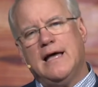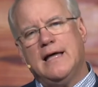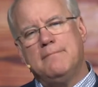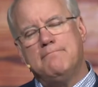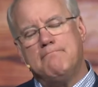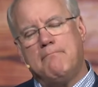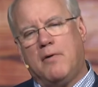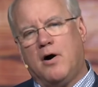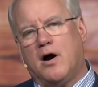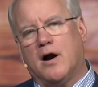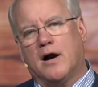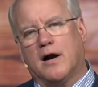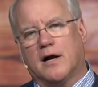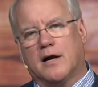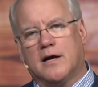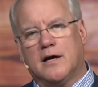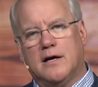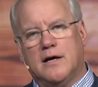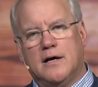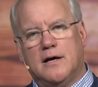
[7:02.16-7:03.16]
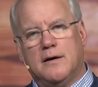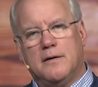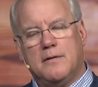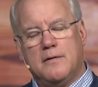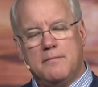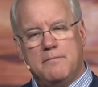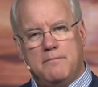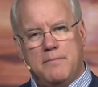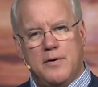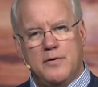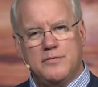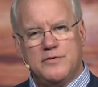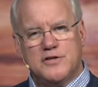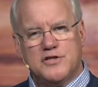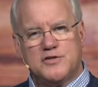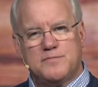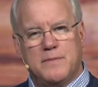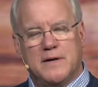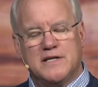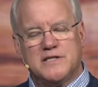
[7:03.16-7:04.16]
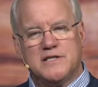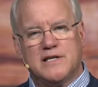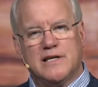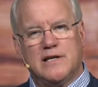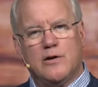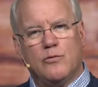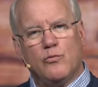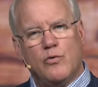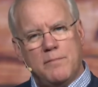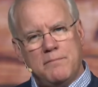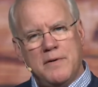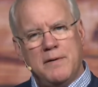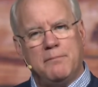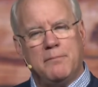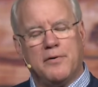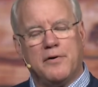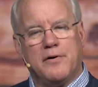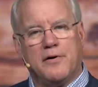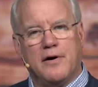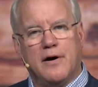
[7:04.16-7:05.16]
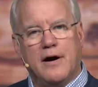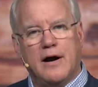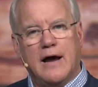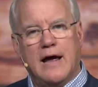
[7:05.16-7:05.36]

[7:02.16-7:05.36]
and Mark, both especially, remember